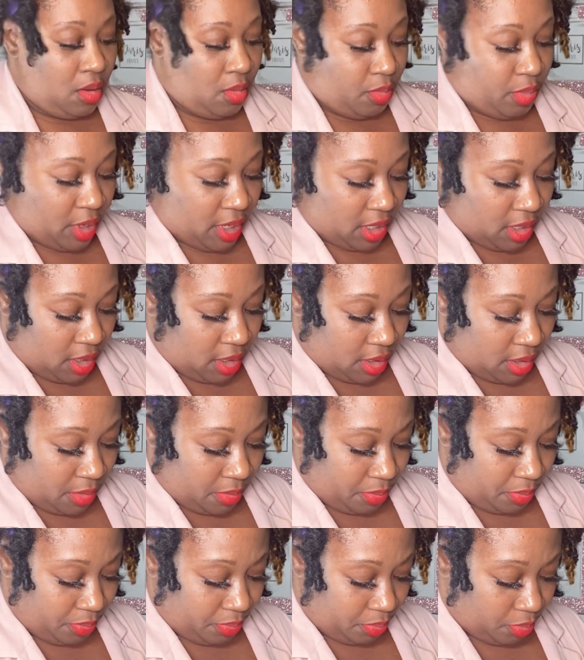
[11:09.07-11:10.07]
But
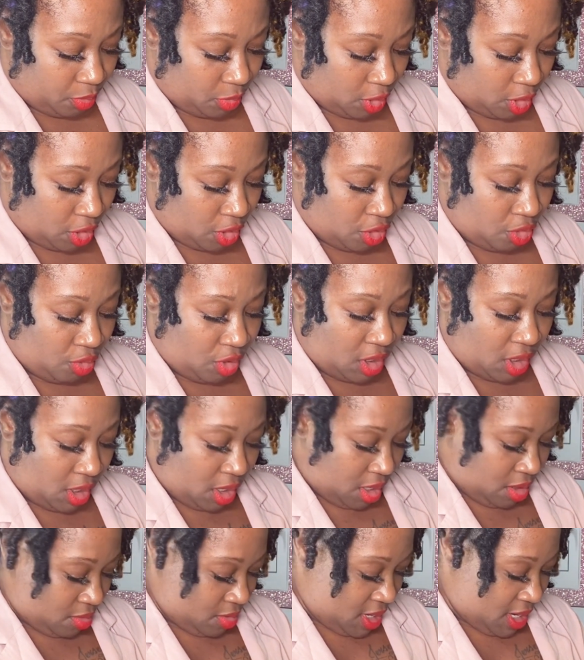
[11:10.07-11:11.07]
you can
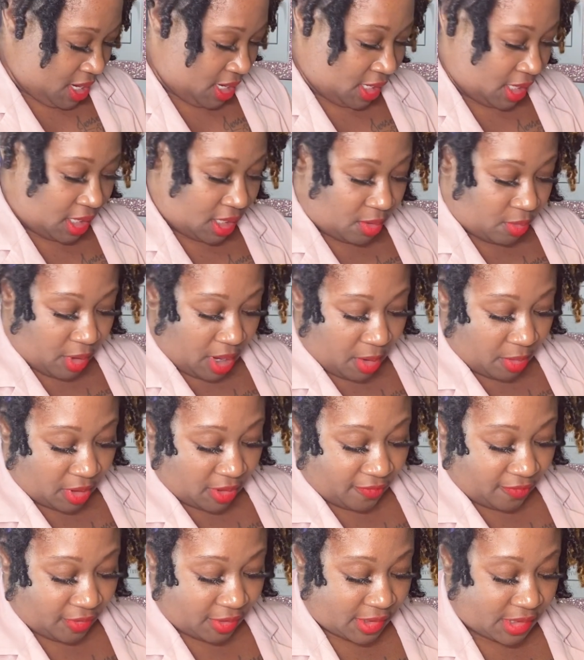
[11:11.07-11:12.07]
go ahead and get away with
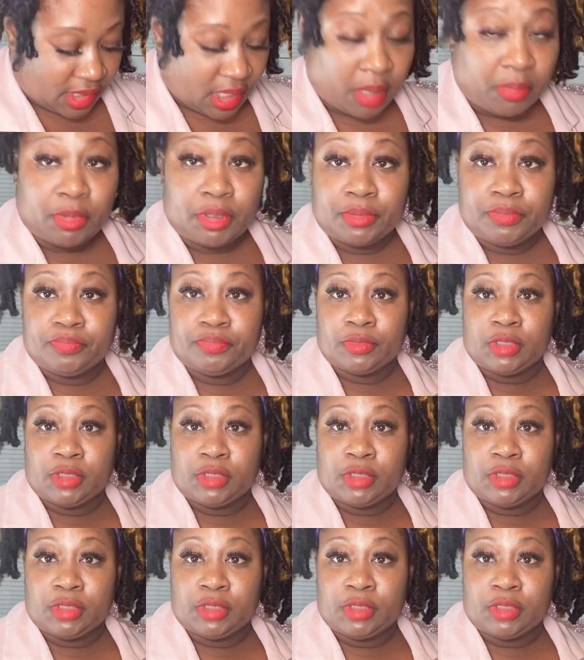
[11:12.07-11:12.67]
it for the summer.